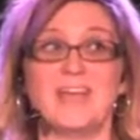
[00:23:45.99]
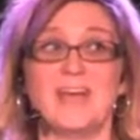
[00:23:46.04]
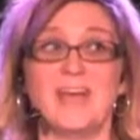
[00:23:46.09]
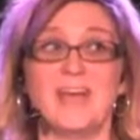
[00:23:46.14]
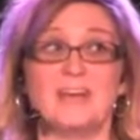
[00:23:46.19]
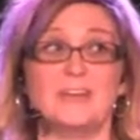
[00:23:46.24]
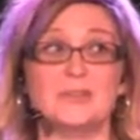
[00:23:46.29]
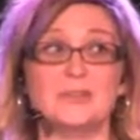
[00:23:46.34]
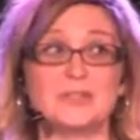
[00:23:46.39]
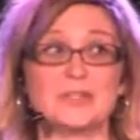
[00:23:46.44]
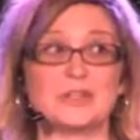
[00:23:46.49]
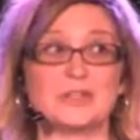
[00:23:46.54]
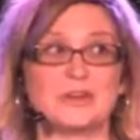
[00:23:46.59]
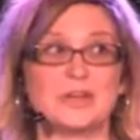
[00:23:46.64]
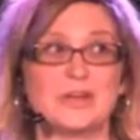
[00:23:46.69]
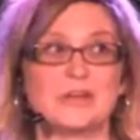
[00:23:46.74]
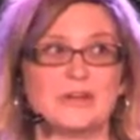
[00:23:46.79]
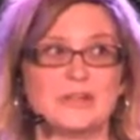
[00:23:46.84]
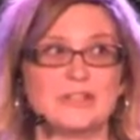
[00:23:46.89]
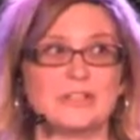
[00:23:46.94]
Yeah, no, it's a
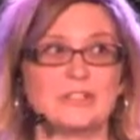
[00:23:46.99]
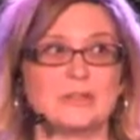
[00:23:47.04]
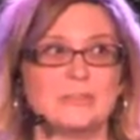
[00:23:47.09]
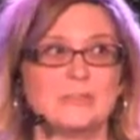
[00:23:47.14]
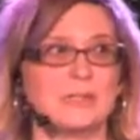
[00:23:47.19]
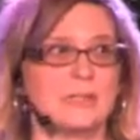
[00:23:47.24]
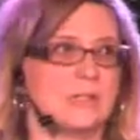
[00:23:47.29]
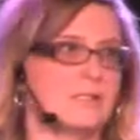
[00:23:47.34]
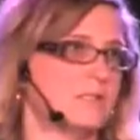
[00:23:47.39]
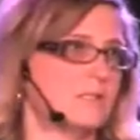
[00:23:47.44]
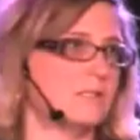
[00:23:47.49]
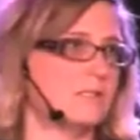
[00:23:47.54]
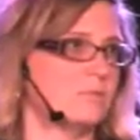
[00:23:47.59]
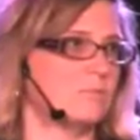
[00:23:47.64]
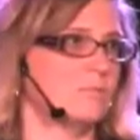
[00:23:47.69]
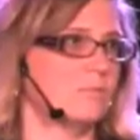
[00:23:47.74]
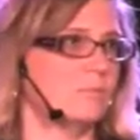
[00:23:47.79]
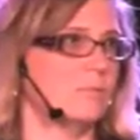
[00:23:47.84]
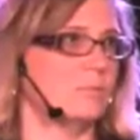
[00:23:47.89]
great question because it's,